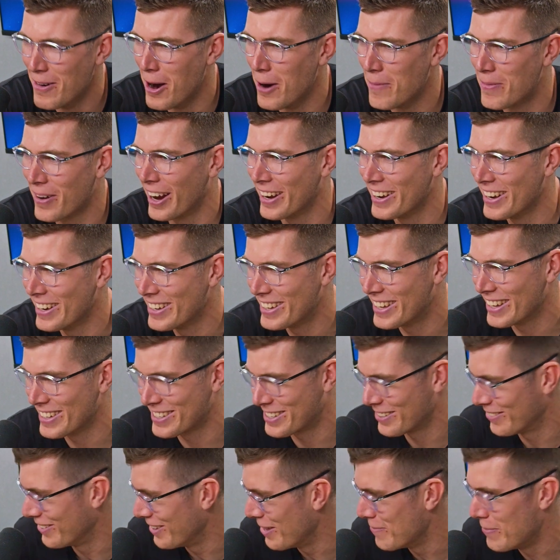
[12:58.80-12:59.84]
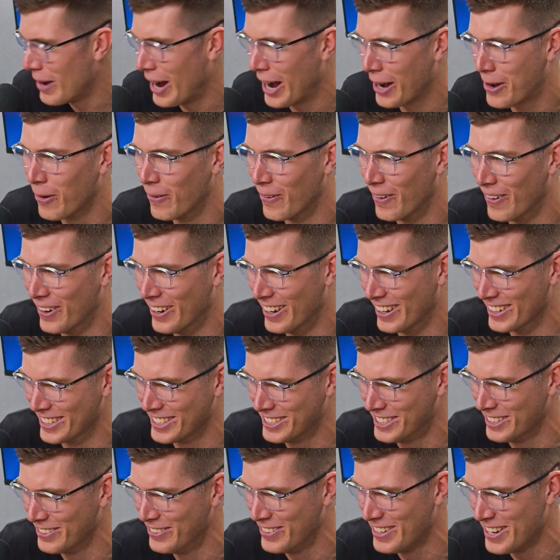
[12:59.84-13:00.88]
hoping I didn't get some of the
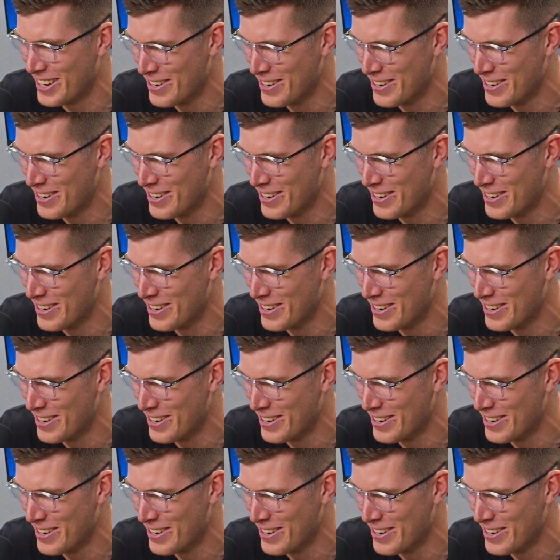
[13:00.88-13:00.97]
backwash of